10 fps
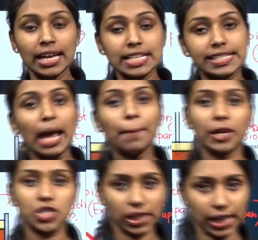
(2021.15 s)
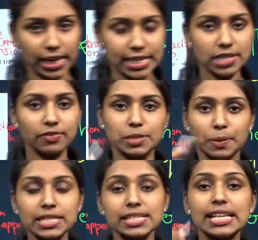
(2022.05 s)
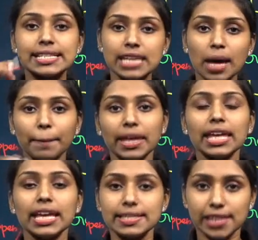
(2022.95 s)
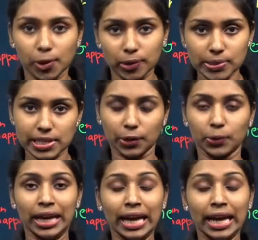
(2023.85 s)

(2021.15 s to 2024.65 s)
Same pressure conditions, which means delta P is equal to 0.